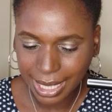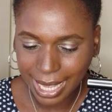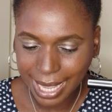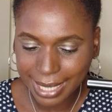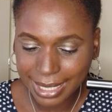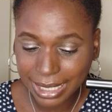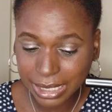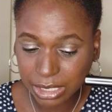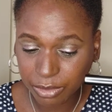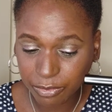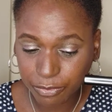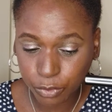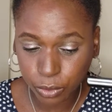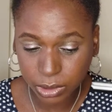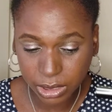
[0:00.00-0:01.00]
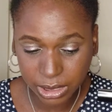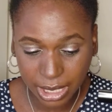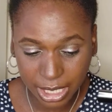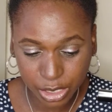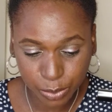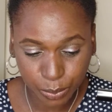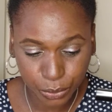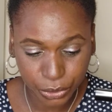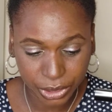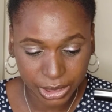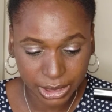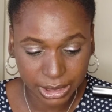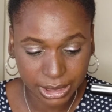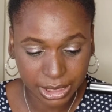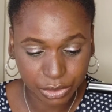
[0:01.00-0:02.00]
And it's a full-size
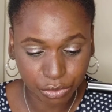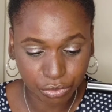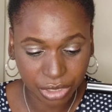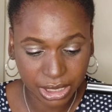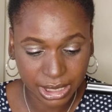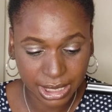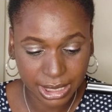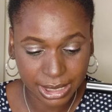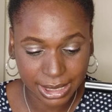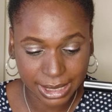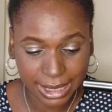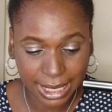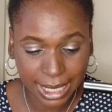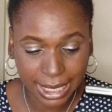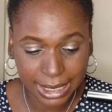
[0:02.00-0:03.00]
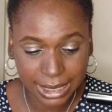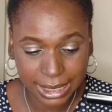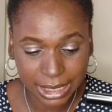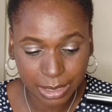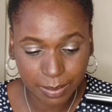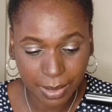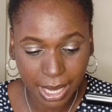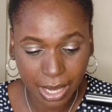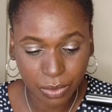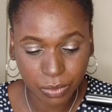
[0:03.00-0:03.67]
product. It retails at £18.